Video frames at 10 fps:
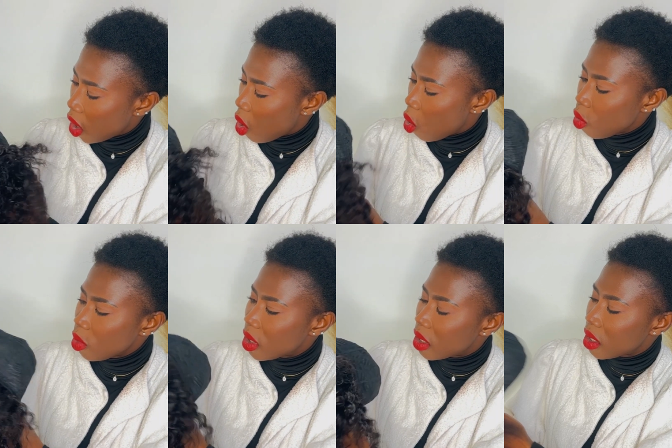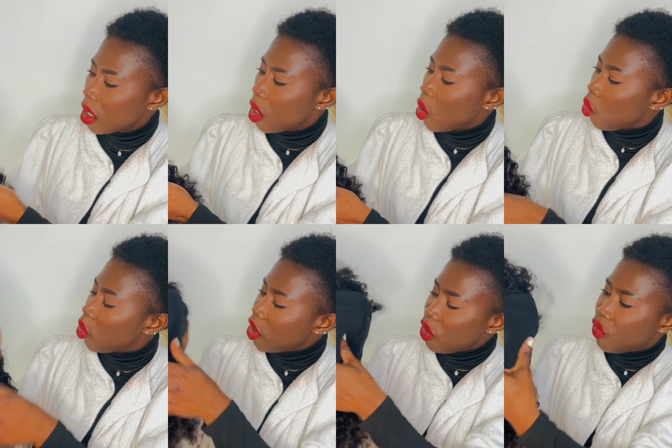combs,
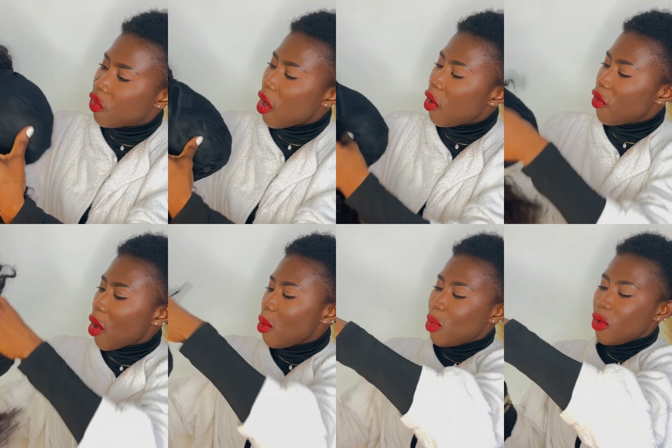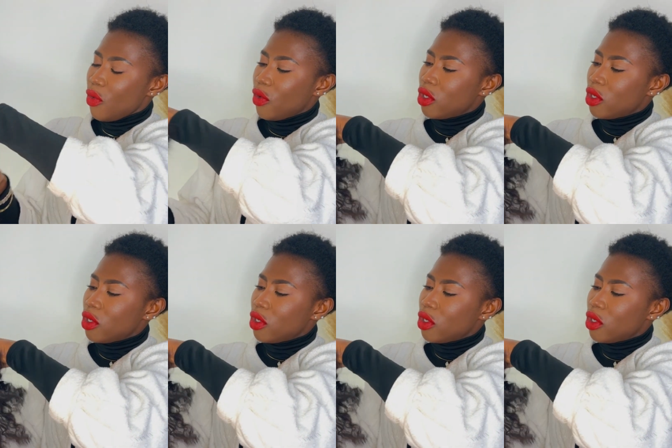which is very beautiful.